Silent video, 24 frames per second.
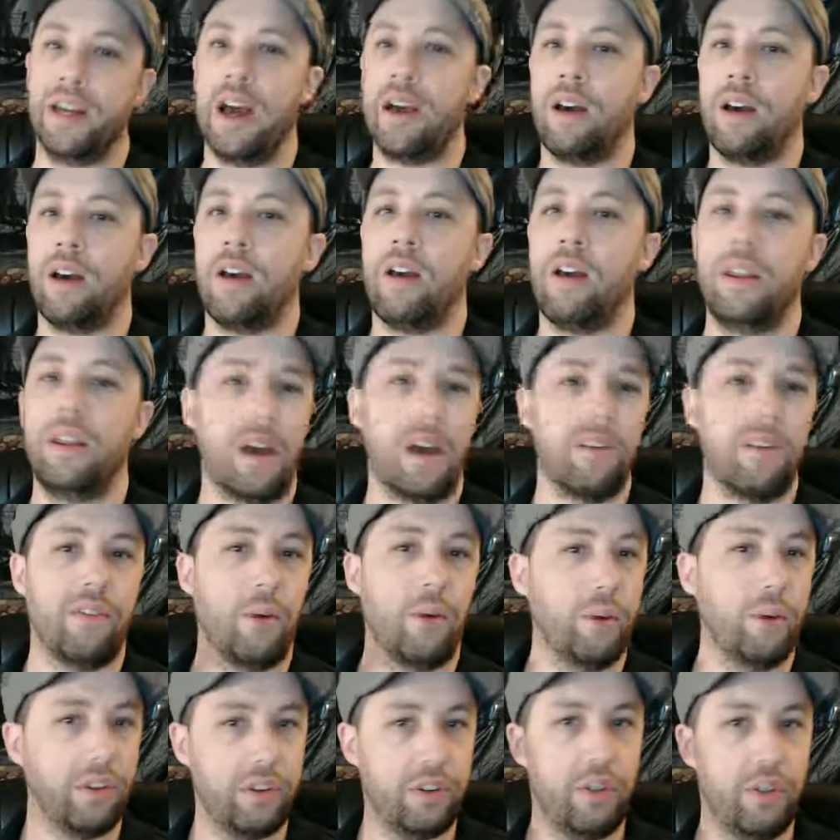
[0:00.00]
I, and I've
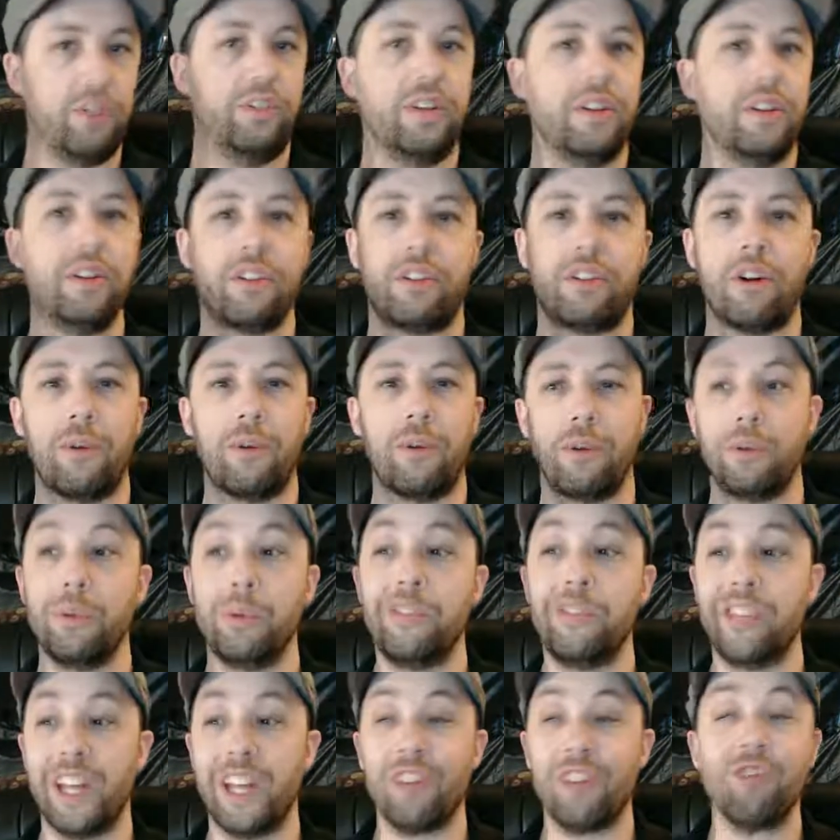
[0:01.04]
always noticed in the Star Wars
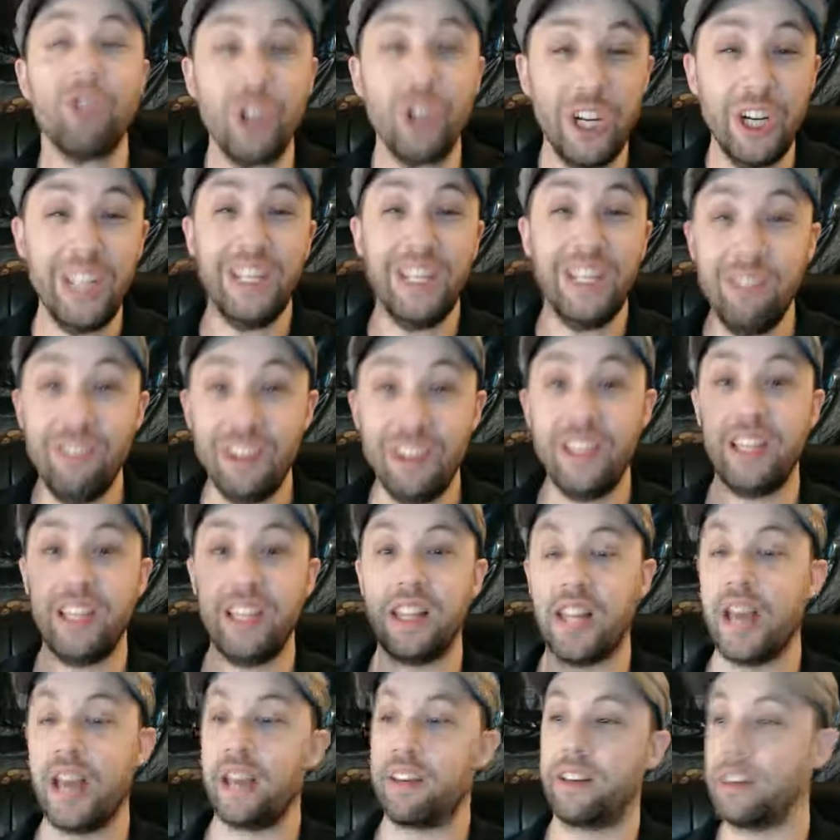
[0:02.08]
movies, I really, really
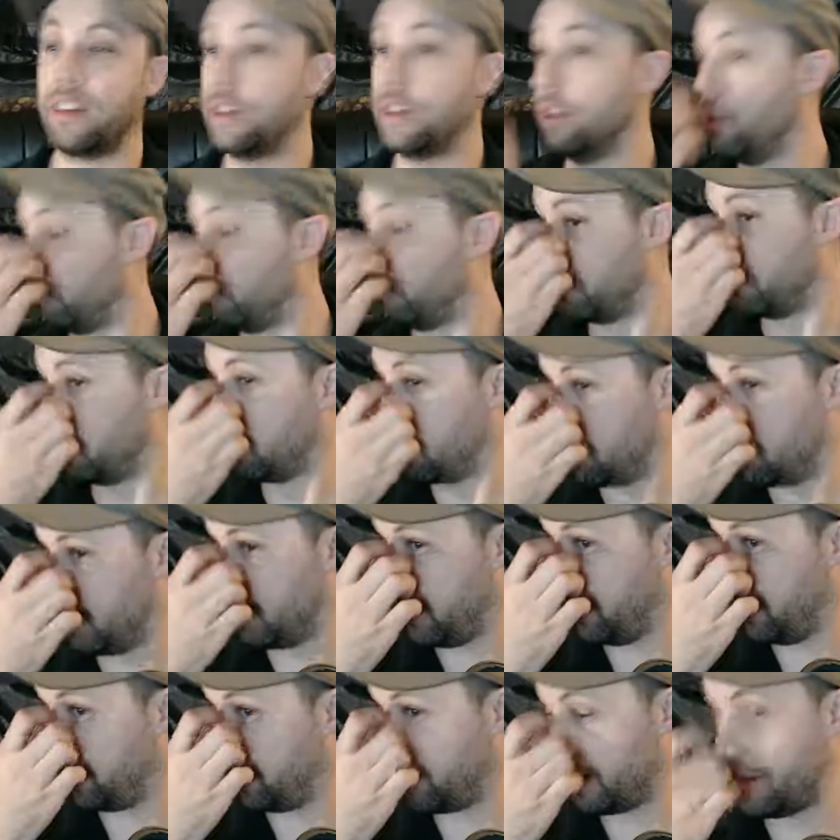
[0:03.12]
liked Luke's
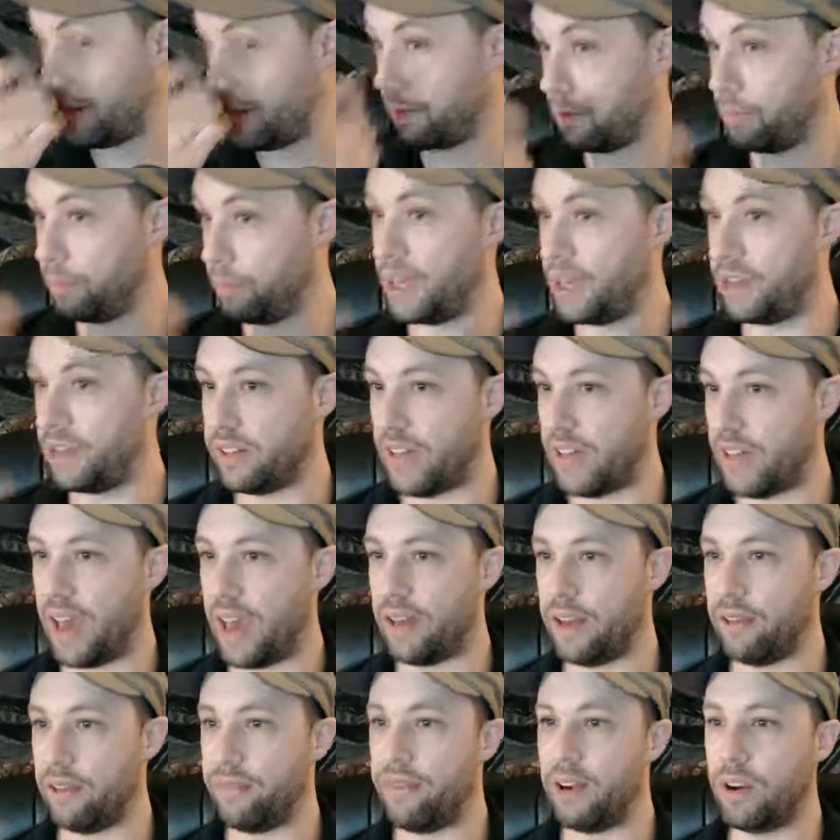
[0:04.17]
green saber because it
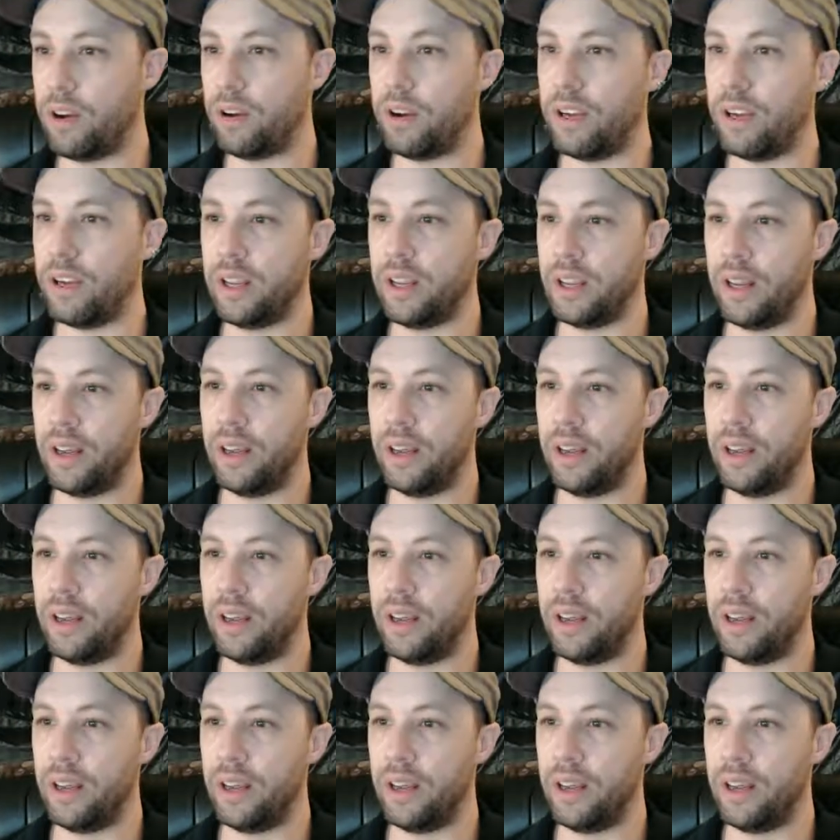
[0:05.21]
had a very,